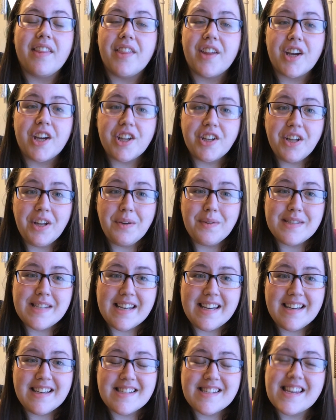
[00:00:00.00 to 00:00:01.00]
The good news
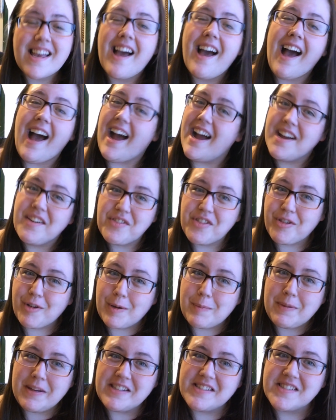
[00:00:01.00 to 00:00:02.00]
is, I have
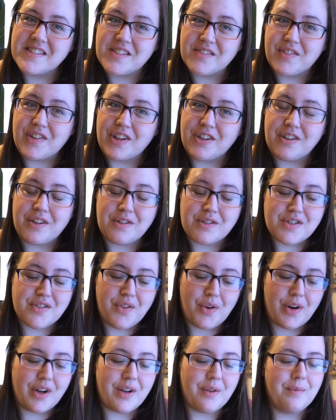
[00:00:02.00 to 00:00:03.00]
three pieces of good news
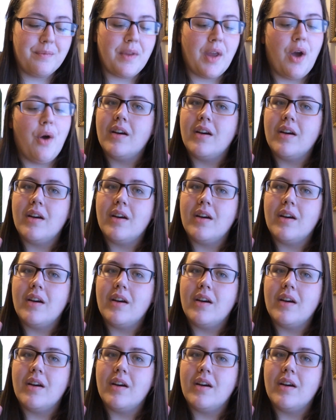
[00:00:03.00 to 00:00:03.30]
for you.